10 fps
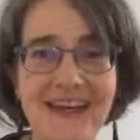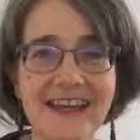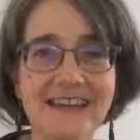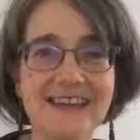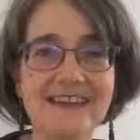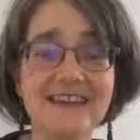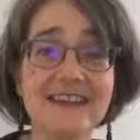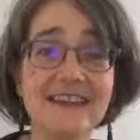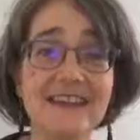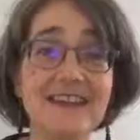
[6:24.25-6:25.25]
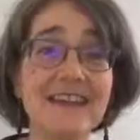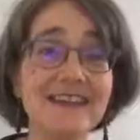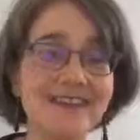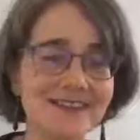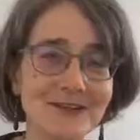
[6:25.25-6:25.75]

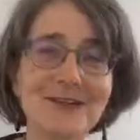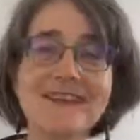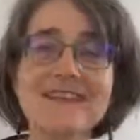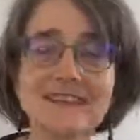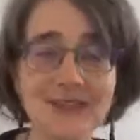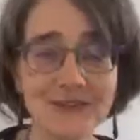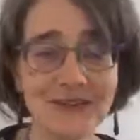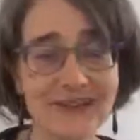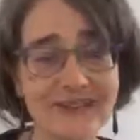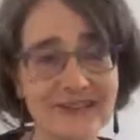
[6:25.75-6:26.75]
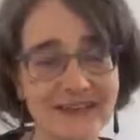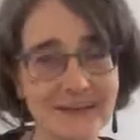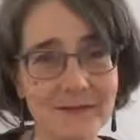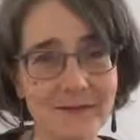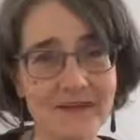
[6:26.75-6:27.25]
it's looking different to them.